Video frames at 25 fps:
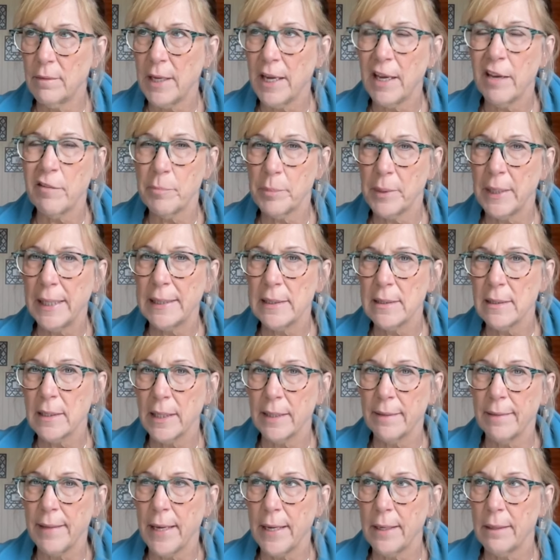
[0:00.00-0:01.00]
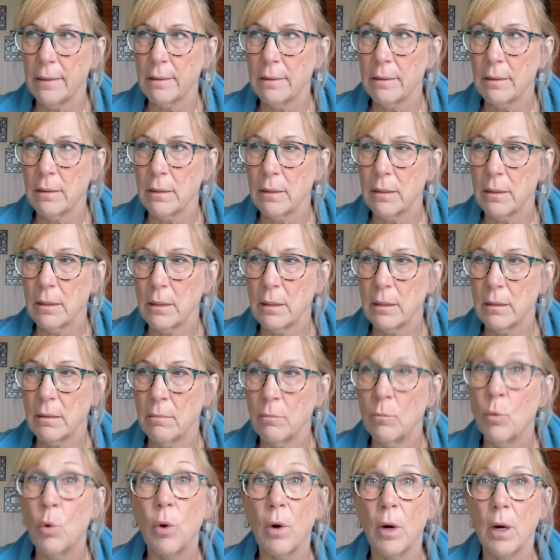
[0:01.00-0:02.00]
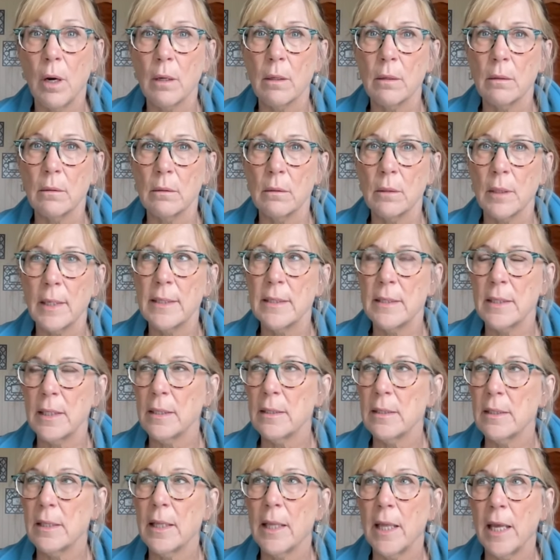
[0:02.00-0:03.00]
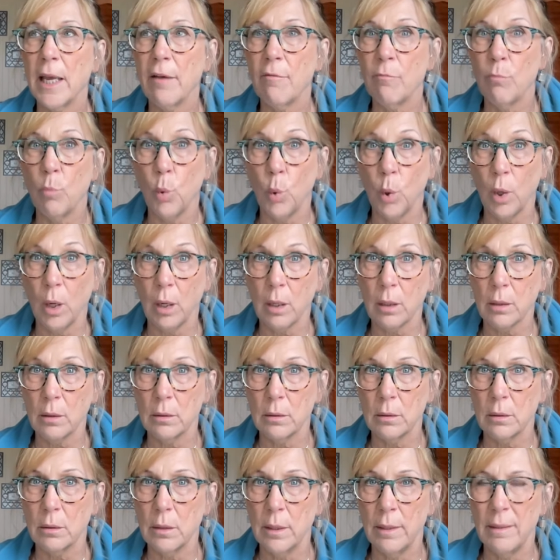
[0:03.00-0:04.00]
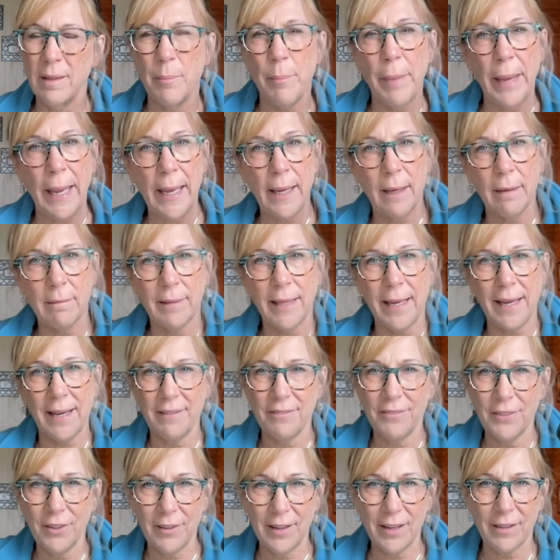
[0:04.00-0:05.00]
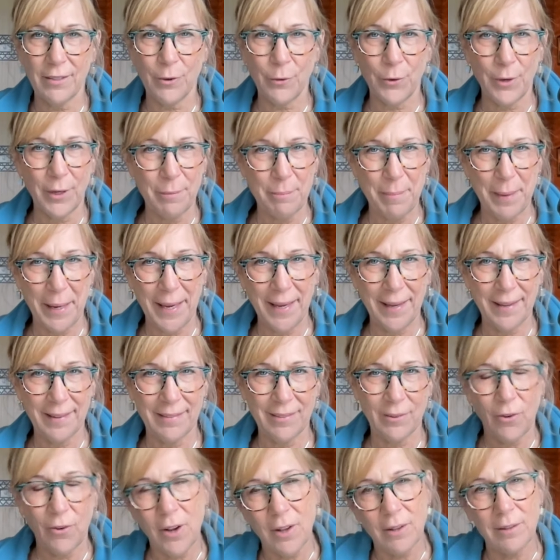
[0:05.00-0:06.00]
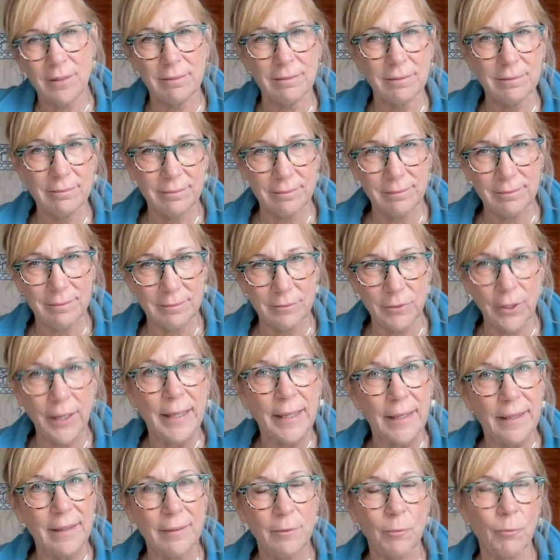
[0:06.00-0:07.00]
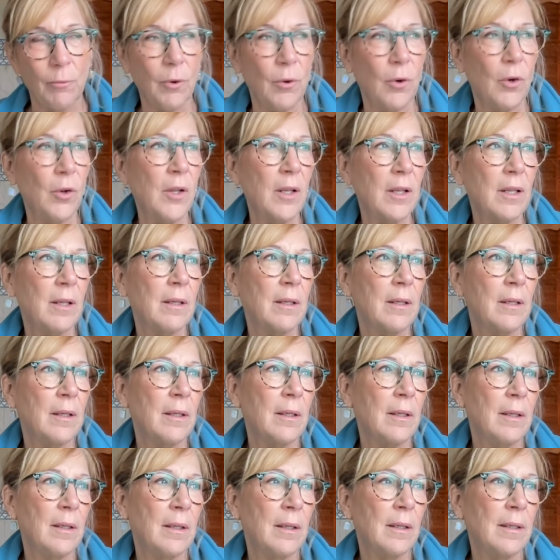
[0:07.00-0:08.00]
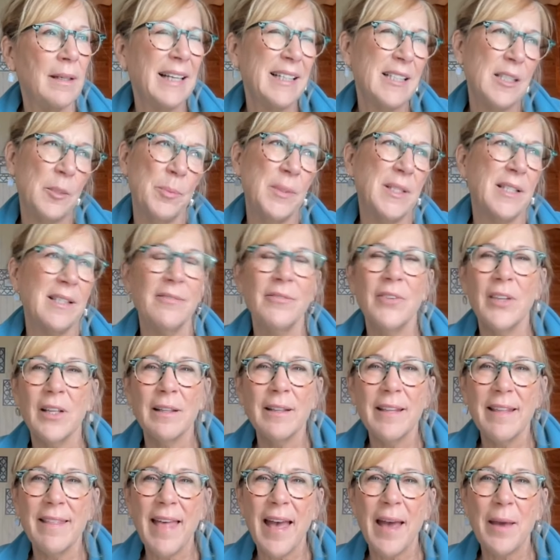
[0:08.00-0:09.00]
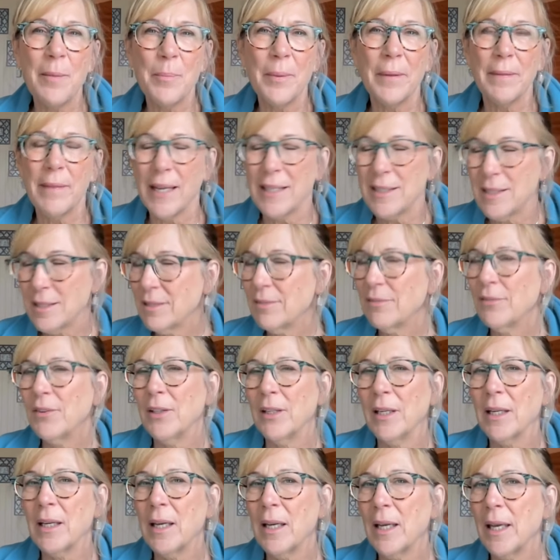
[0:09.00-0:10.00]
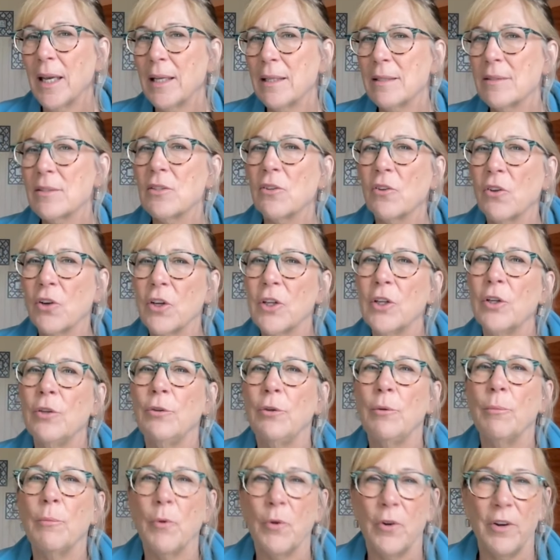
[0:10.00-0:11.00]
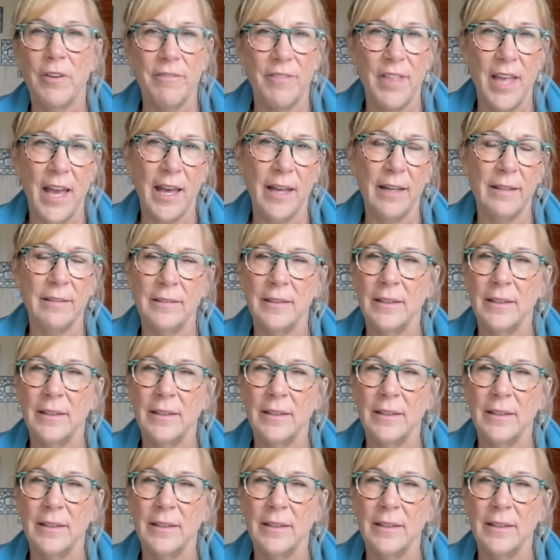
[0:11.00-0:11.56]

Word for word: They have plans like that. More. I sense that they have more in the bank. Like I feel like they're in a bank. They're all ready to roll. Not specifically that, but that's the feeling I get. So they're going to do more of that.